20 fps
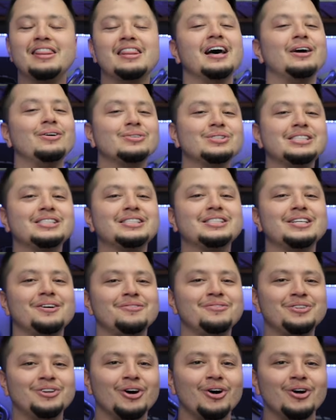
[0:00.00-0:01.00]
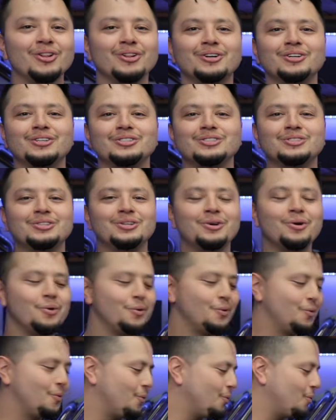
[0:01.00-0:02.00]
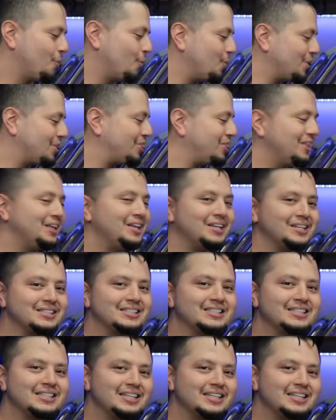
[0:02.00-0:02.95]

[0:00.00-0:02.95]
thousands of dollars with this.